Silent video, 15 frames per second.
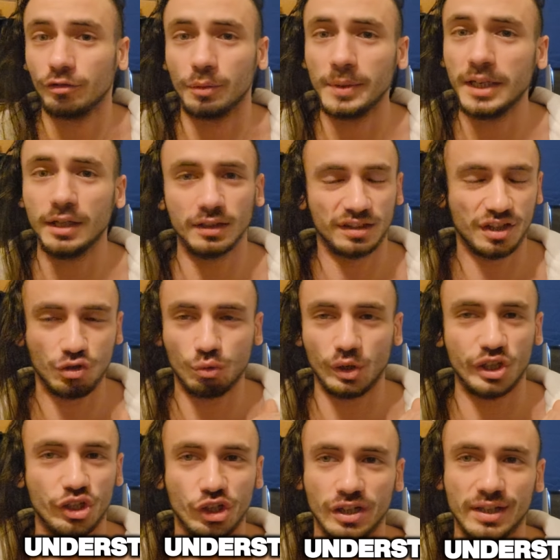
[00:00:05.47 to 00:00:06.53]
for me this
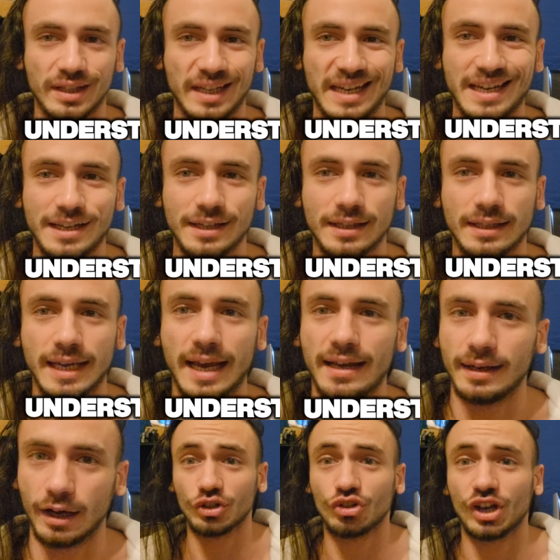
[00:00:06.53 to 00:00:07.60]
was just
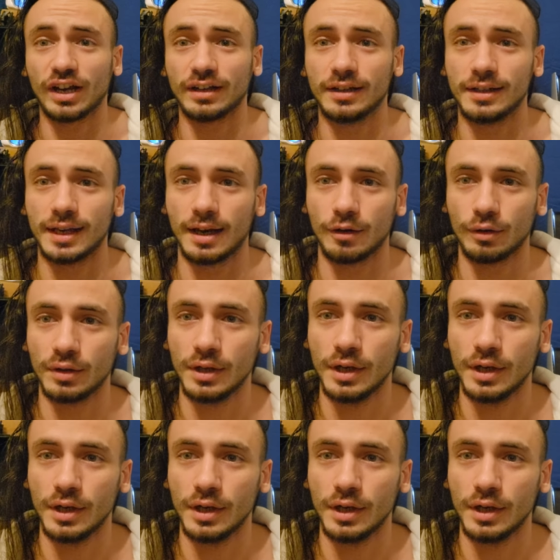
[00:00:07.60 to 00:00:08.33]
insane. Let's check this out.